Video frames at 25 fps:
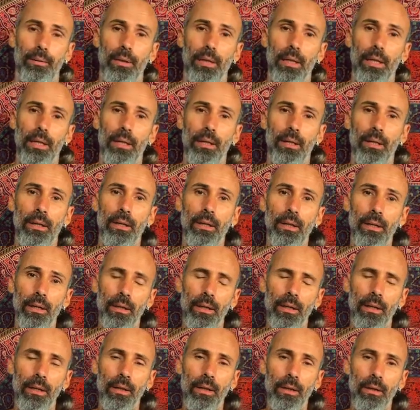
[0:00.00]
in
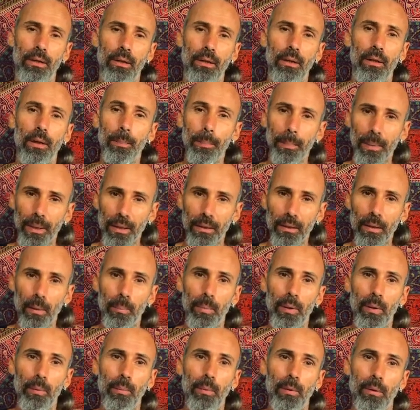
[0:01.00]
the Pitta
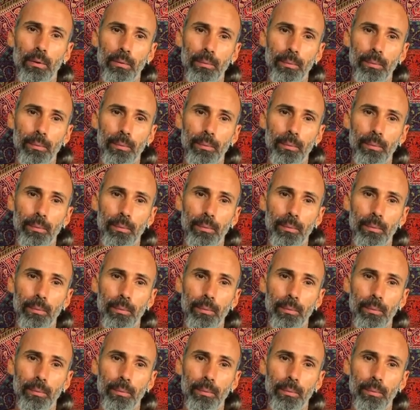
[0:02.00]
people.